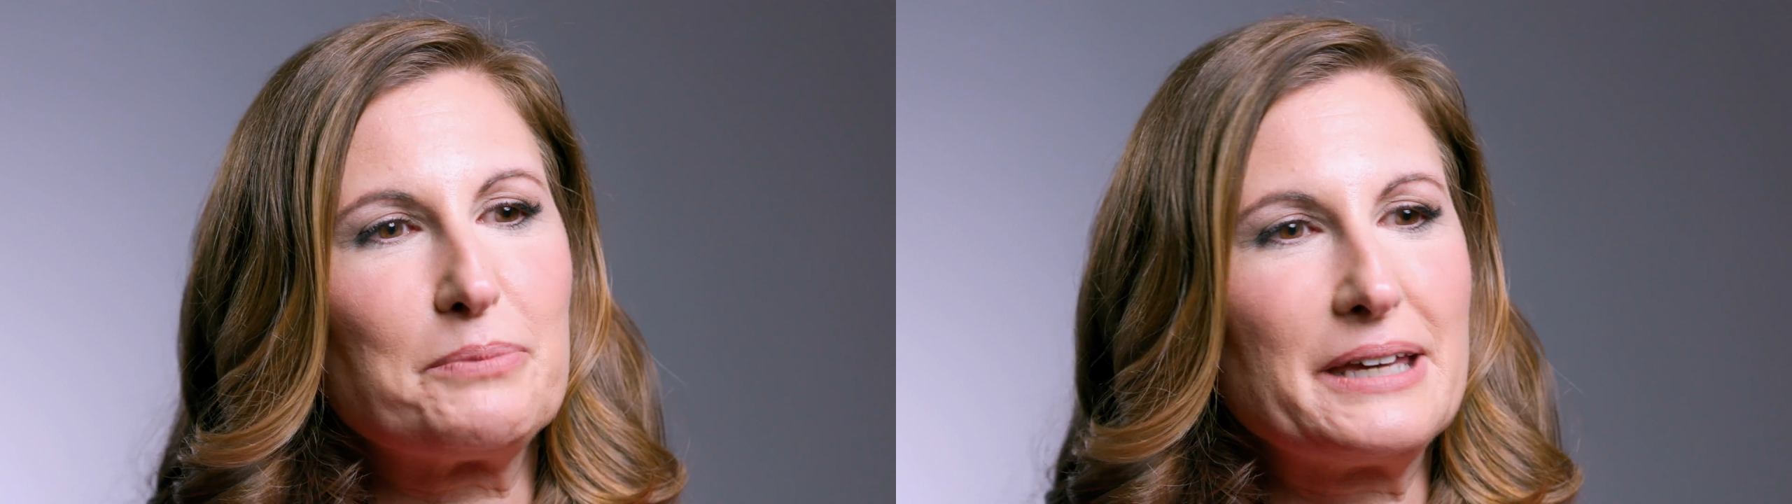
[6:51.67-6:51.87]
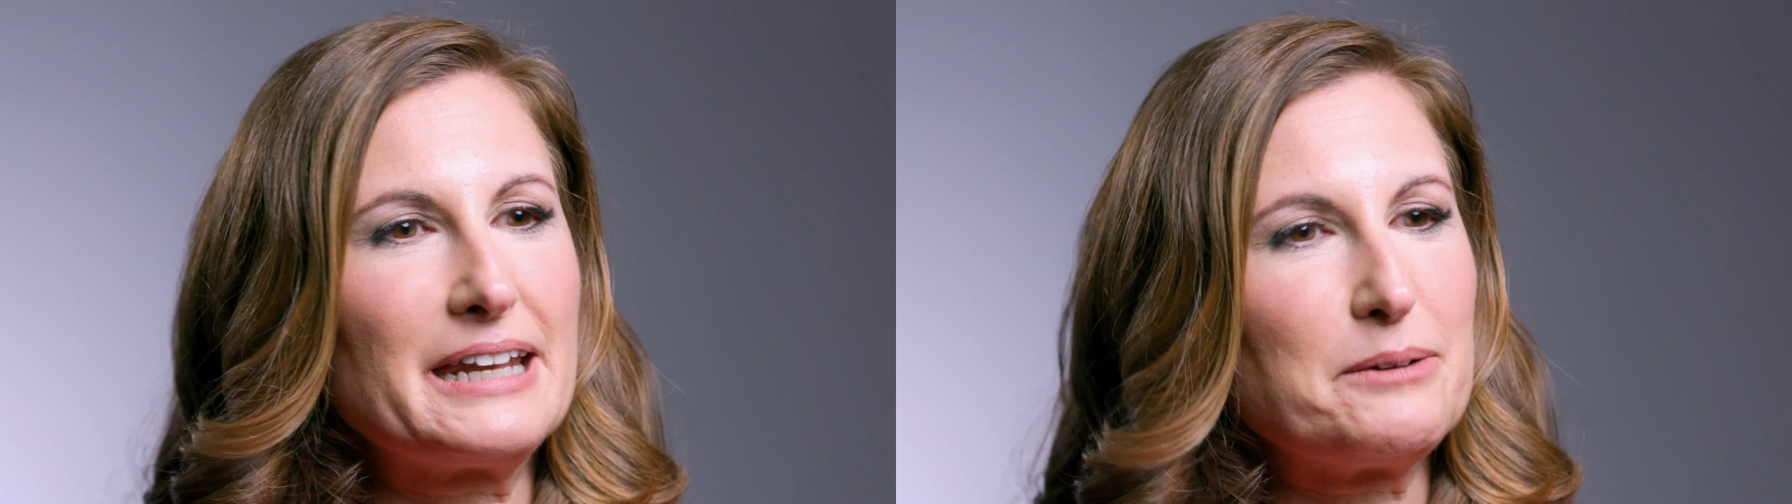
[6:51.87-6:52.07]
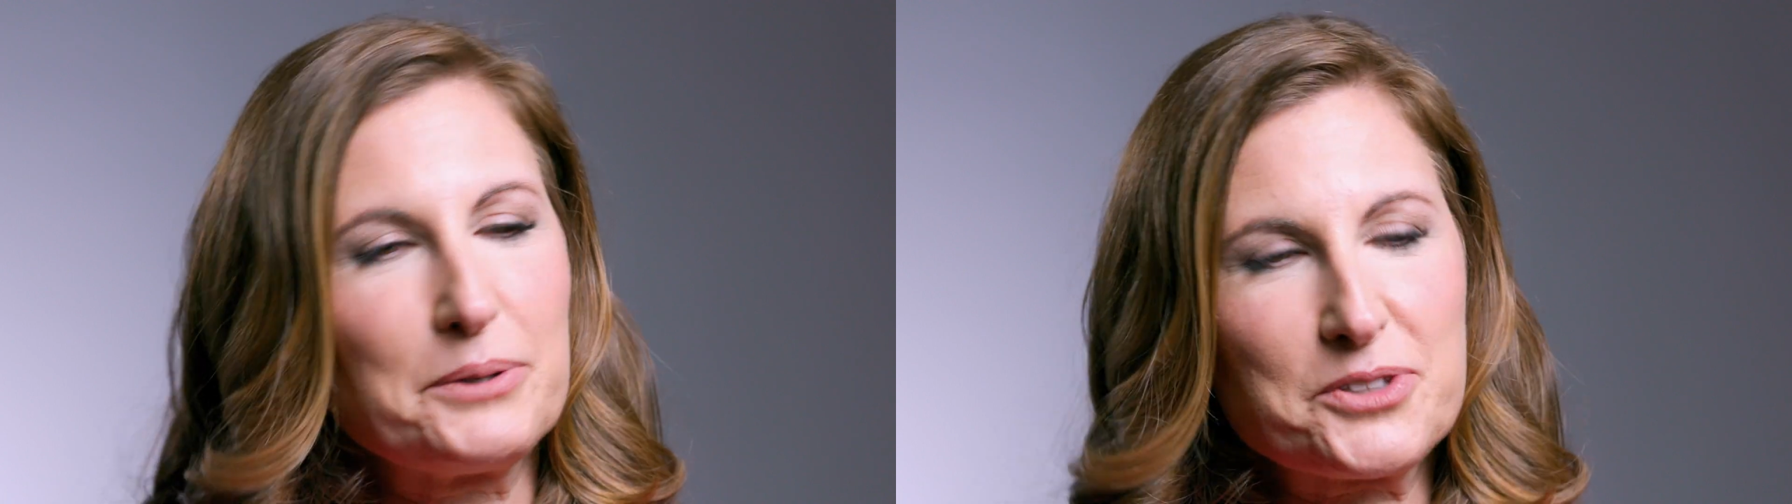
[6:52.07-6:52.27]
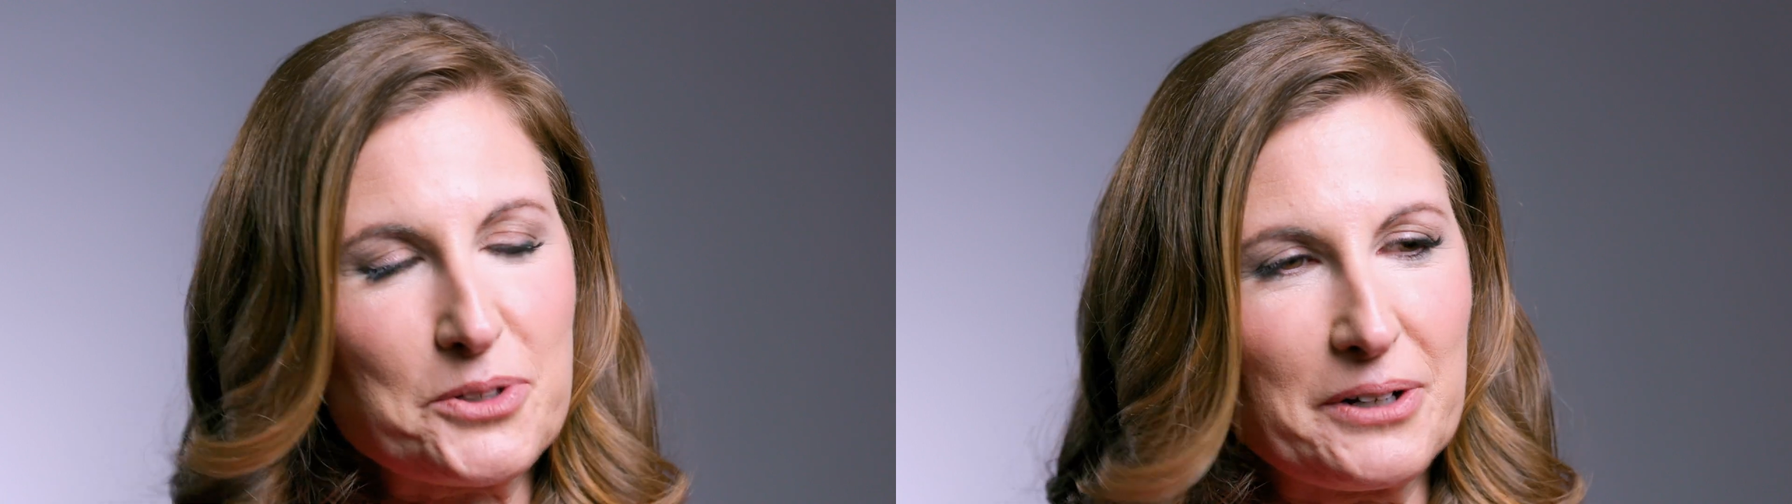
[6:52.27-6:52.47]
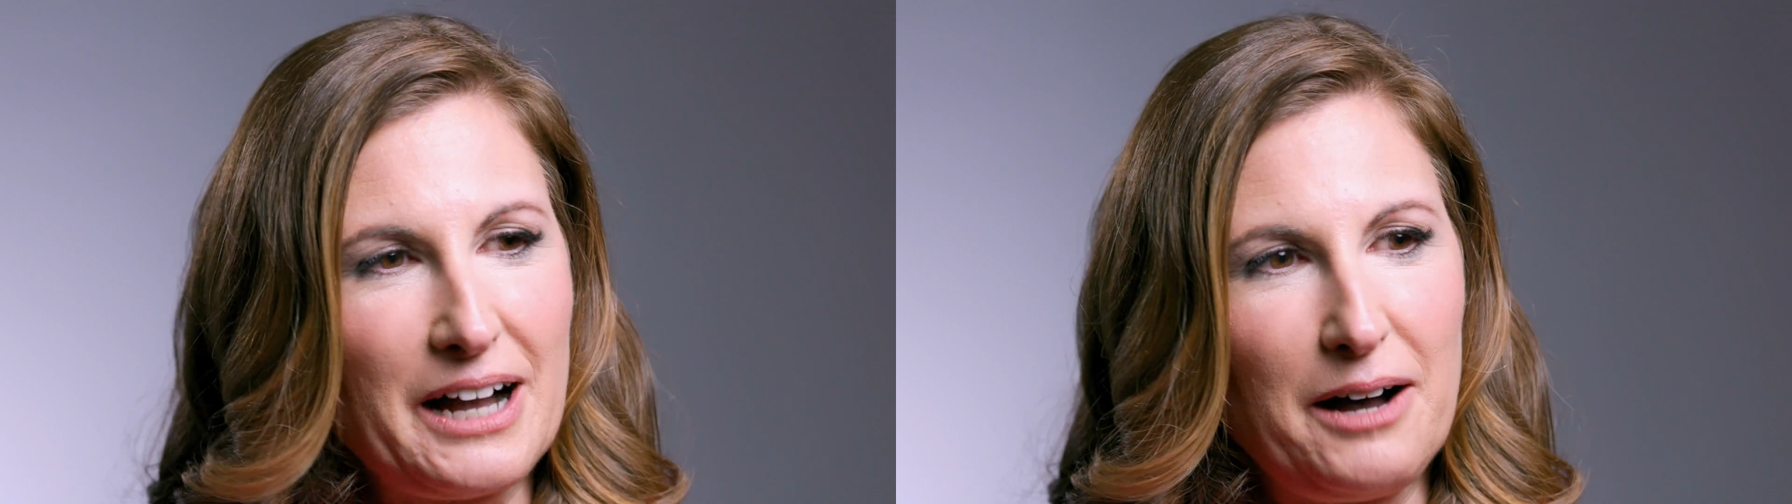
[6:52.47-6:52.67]
being able
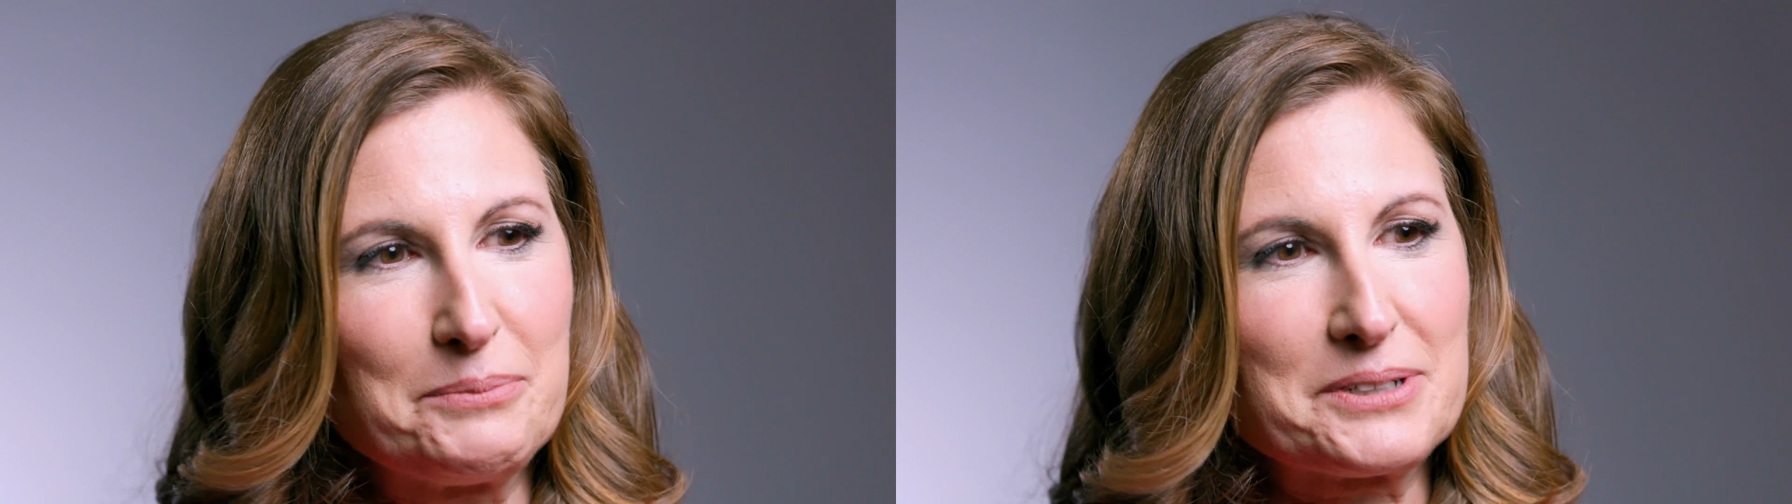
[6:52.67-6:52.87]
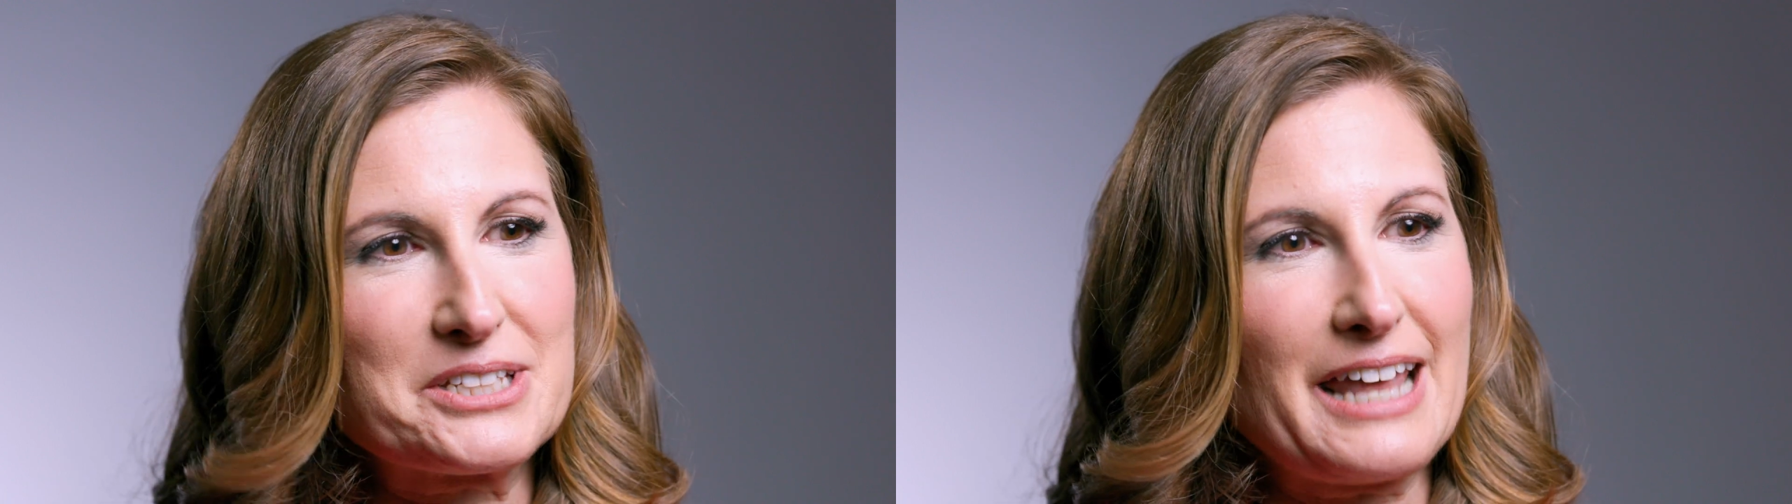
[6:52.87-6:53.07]
to accomplish